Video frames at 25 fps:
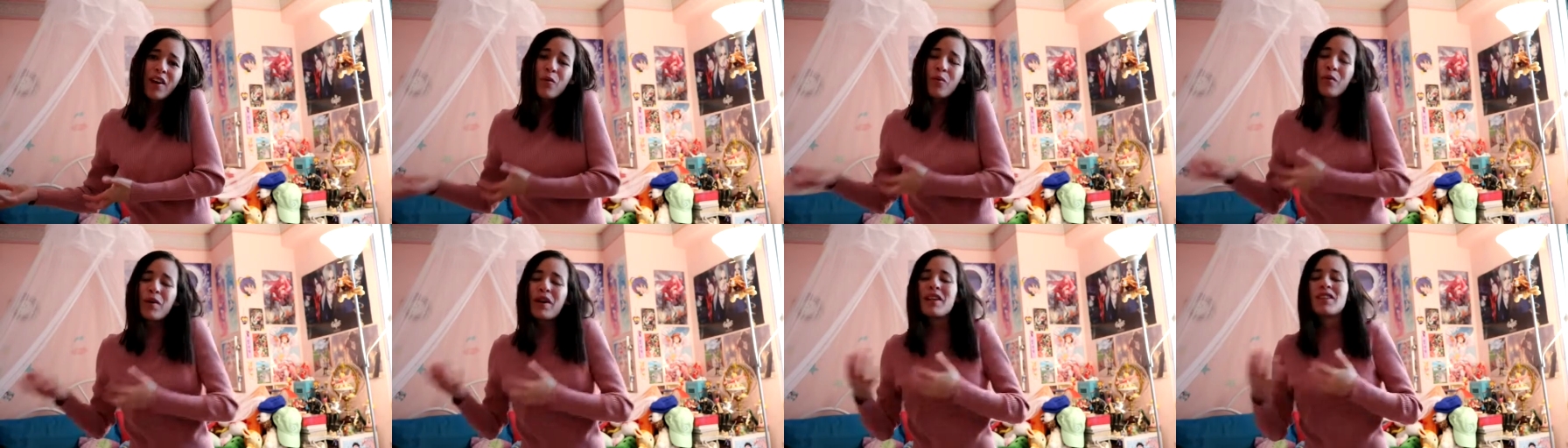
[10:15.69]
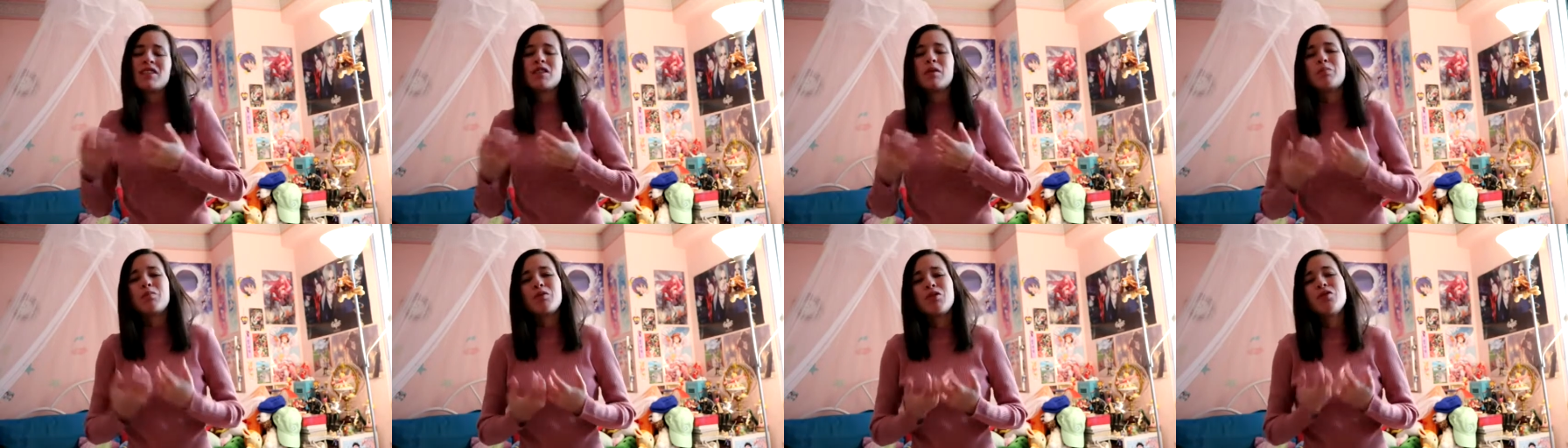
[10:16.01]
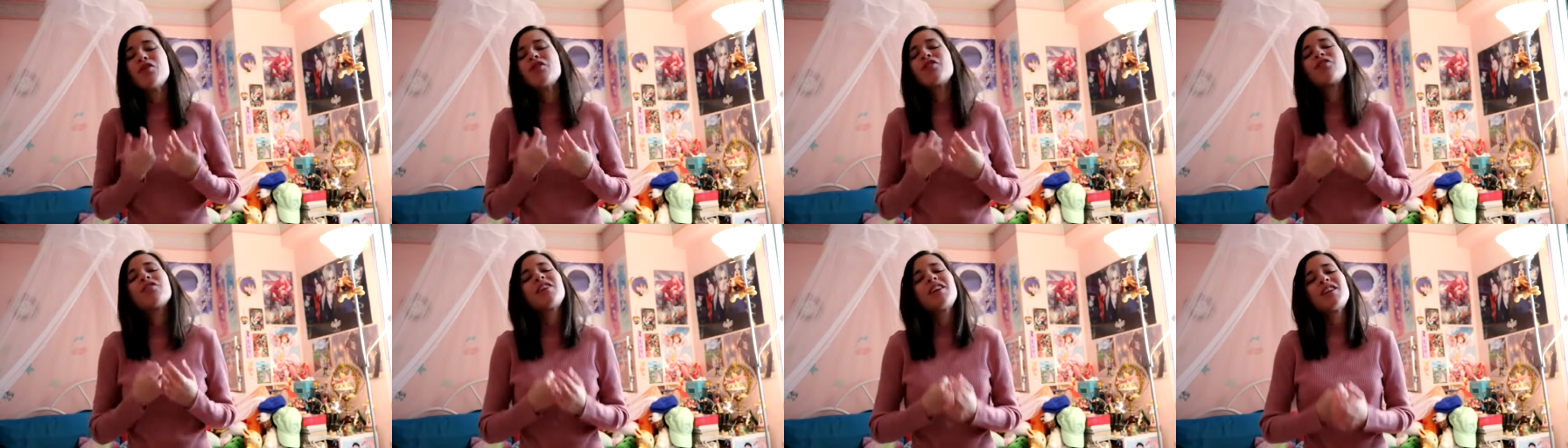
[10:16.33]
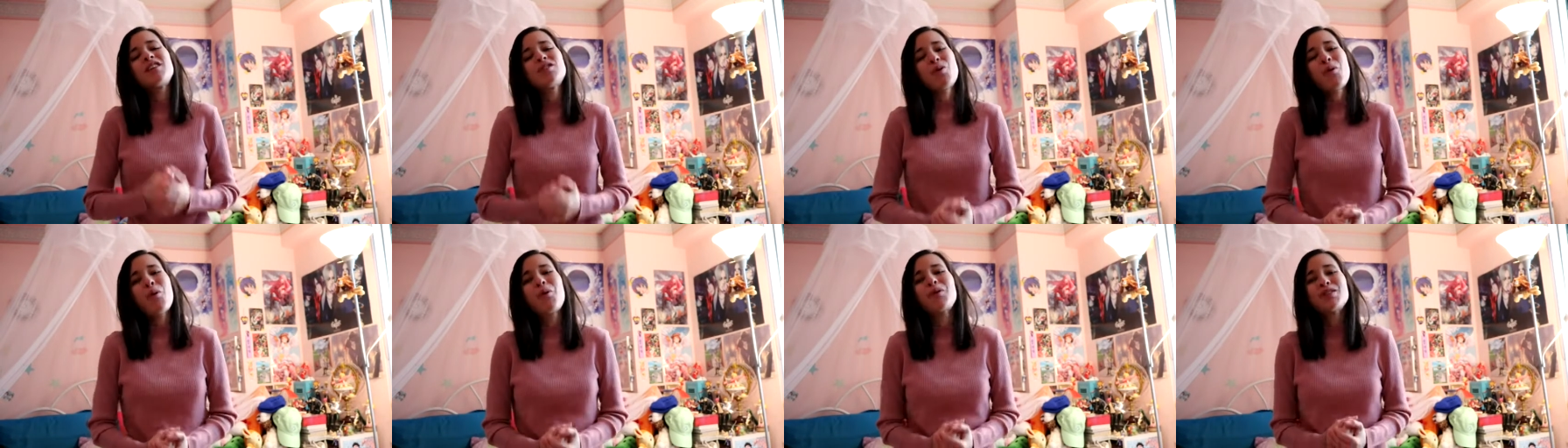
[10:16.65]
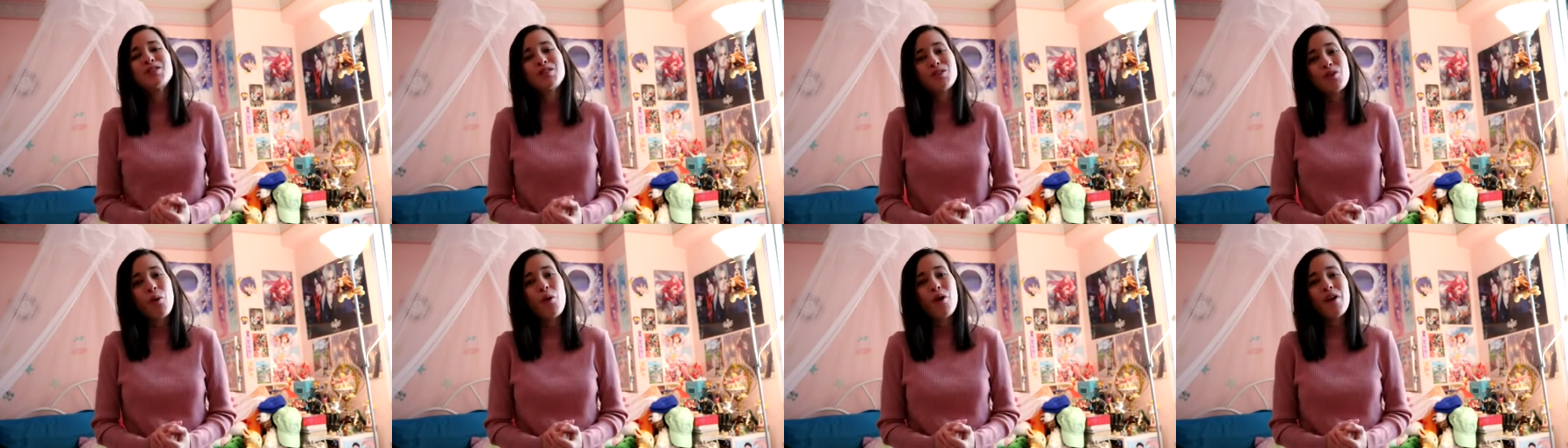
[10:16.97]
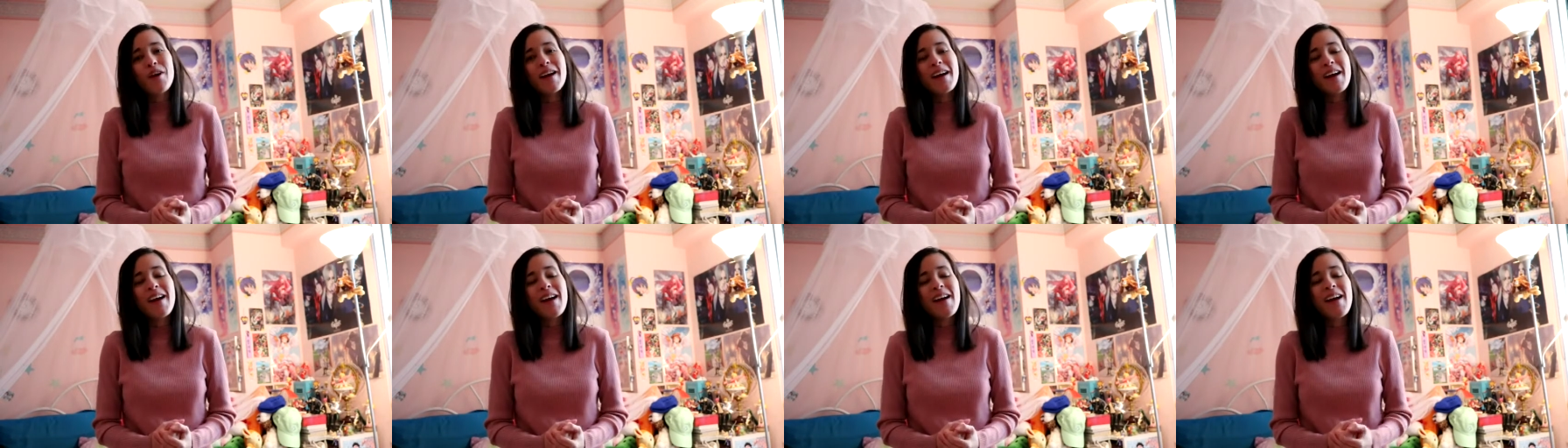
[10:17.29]
But it's a beautifully told
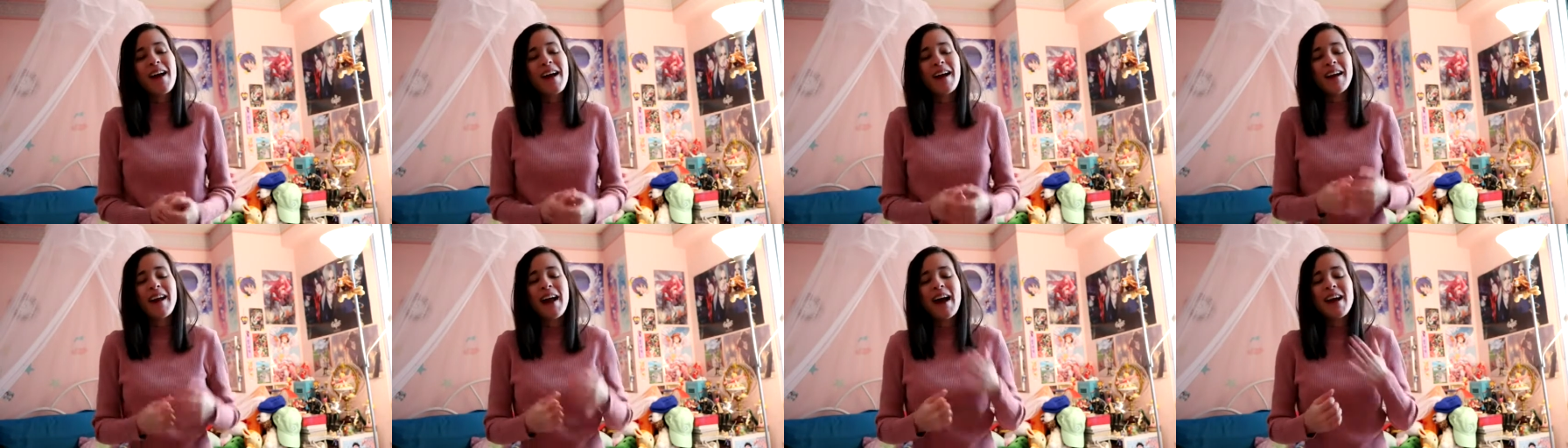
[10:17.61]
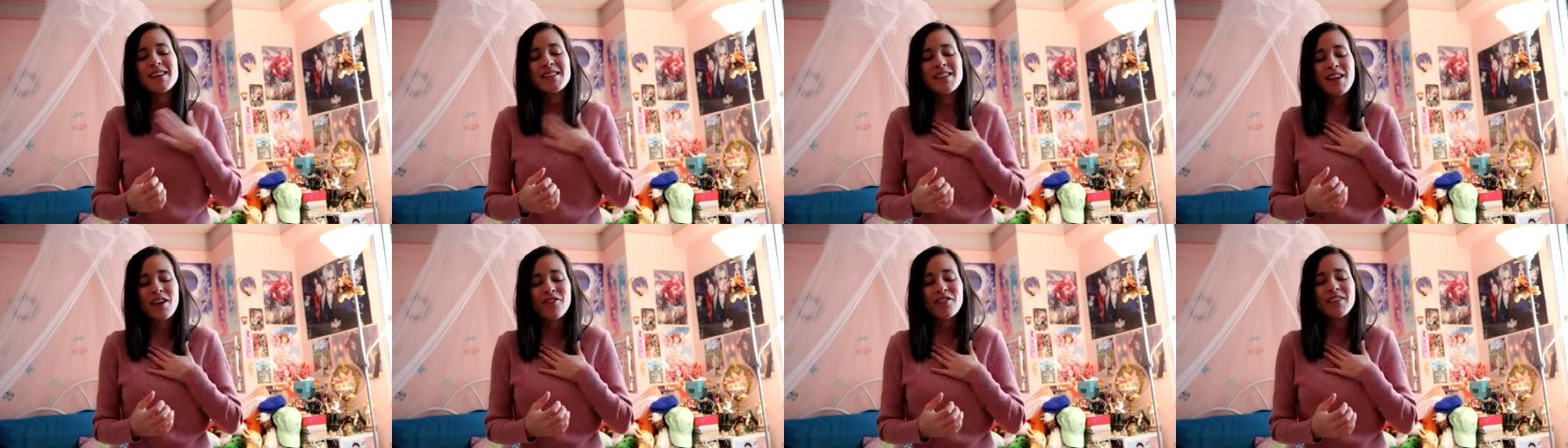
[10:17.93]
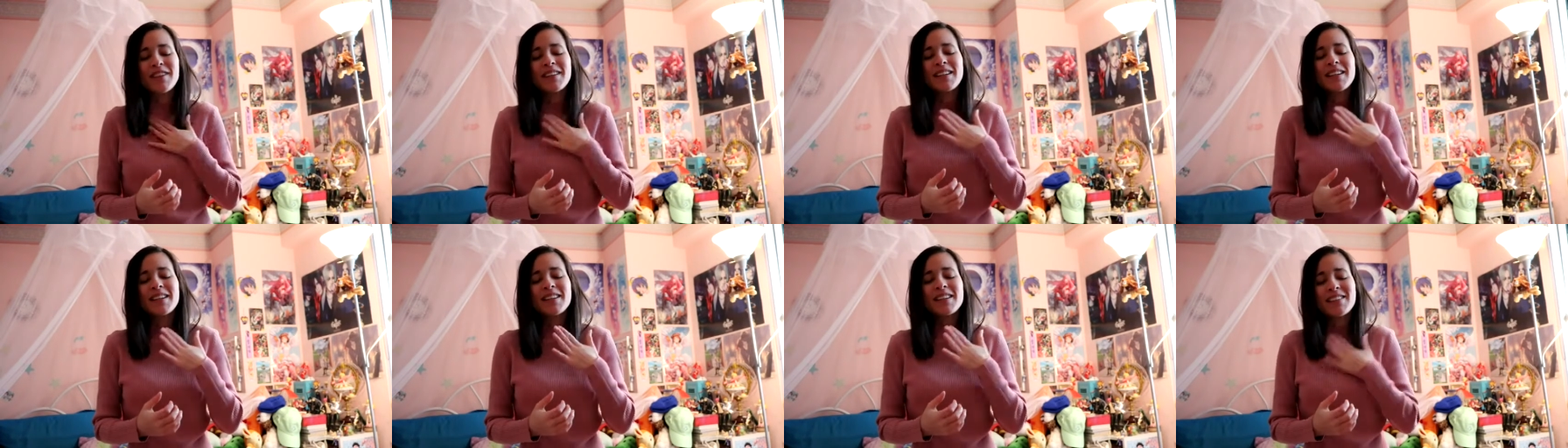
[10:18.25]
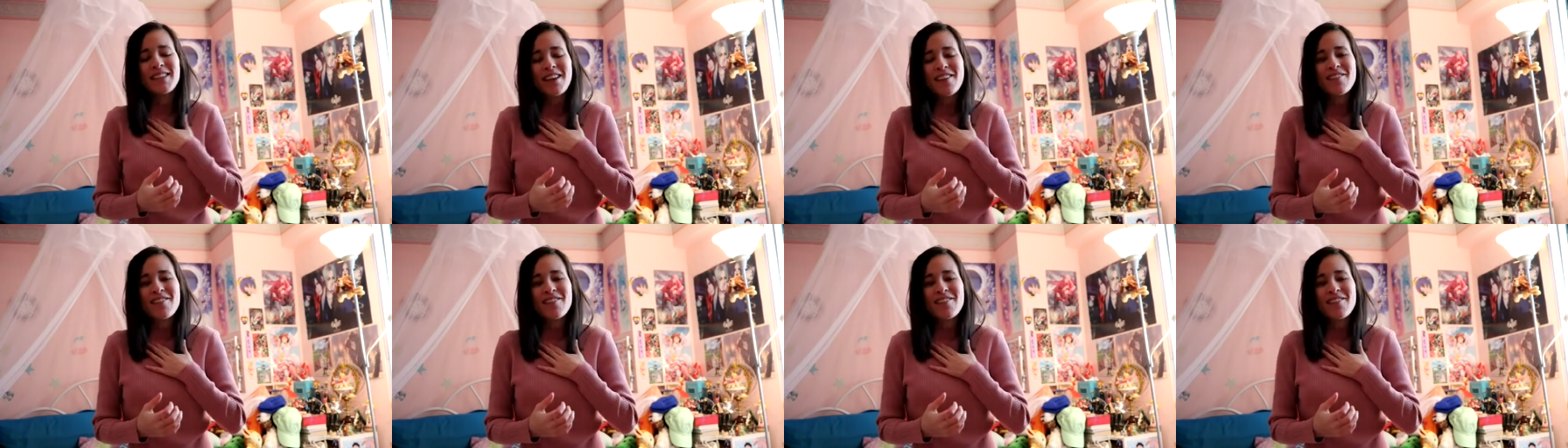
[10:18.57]
story, and I definitely